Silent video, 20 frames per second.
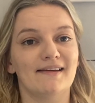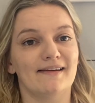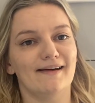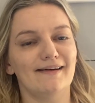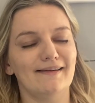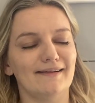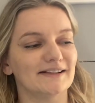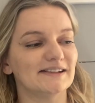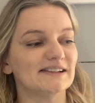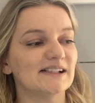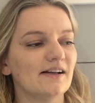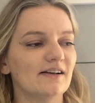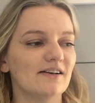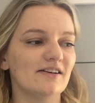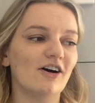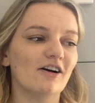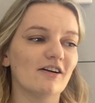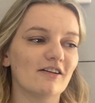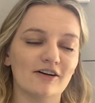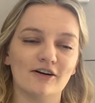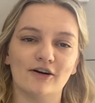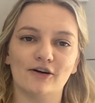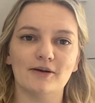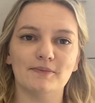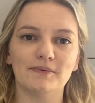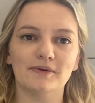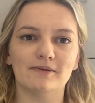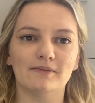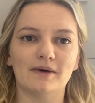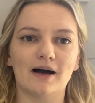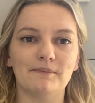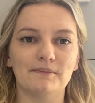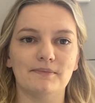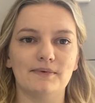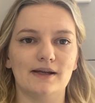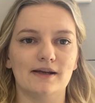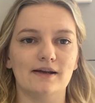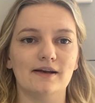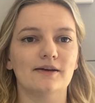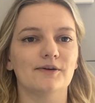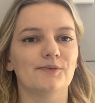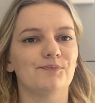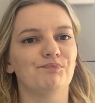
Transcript: At least, not going to open them up big.